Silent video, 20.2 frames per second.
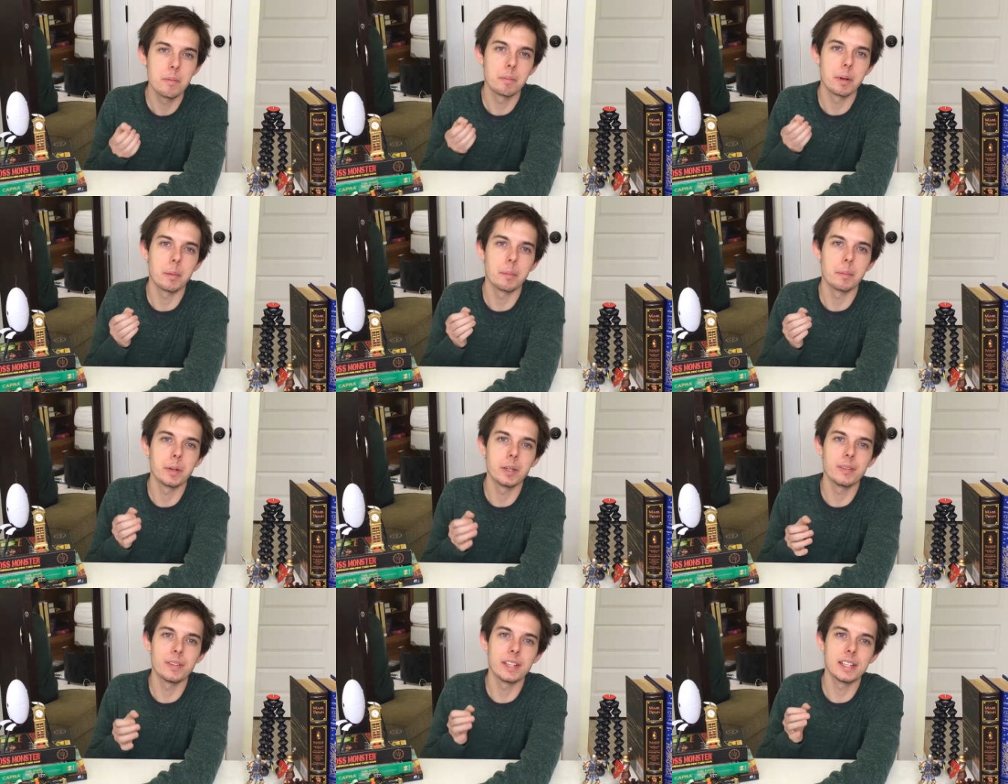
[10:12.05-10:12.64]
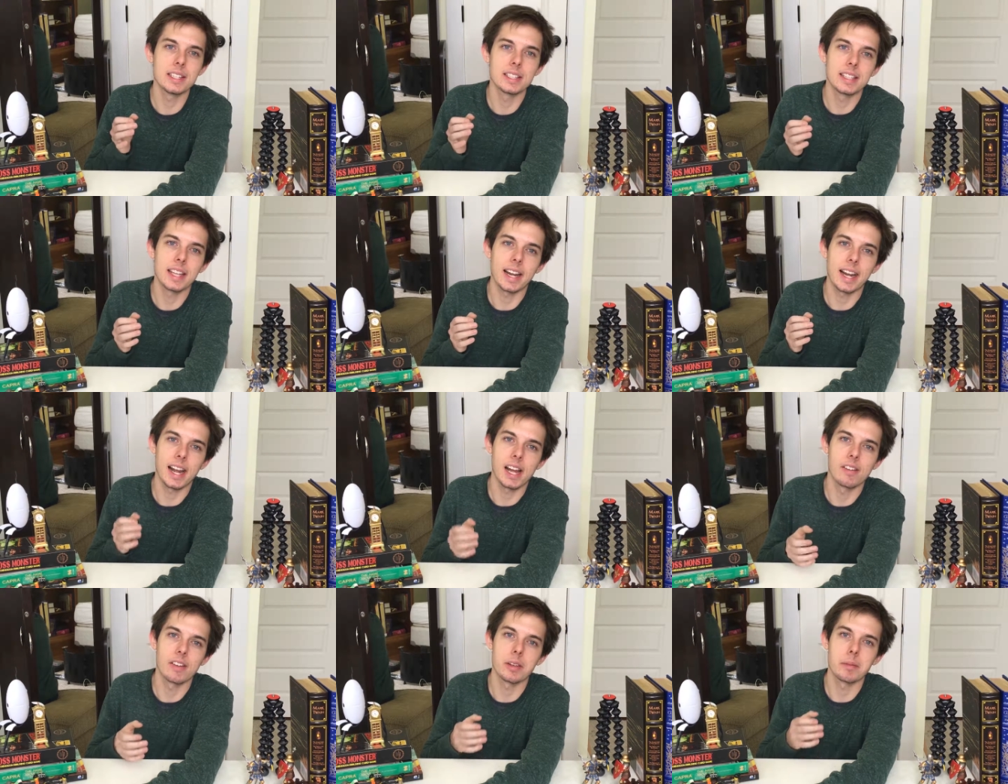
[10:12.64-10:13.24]
but movies
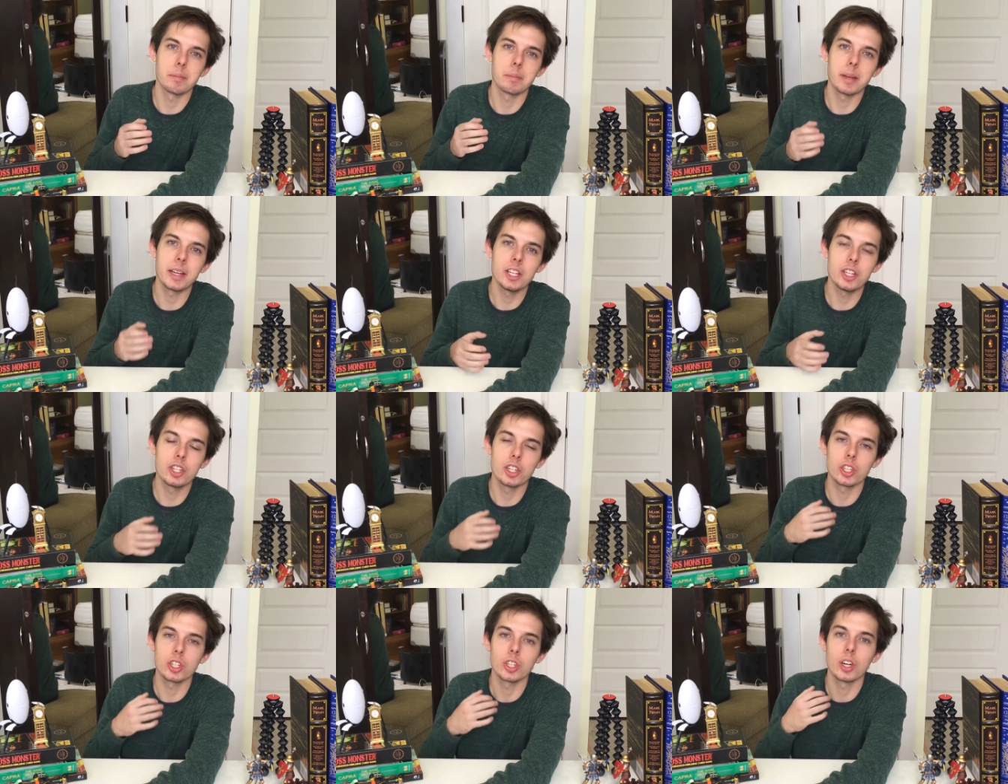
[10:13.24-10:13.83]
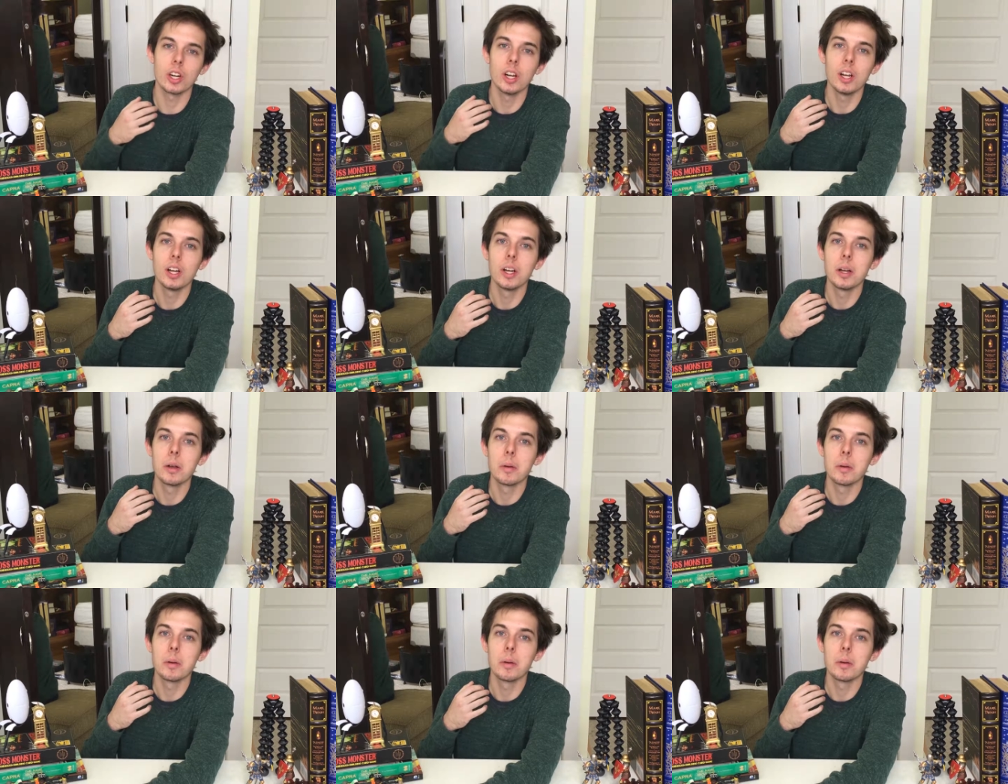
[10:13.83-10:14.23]
that have a major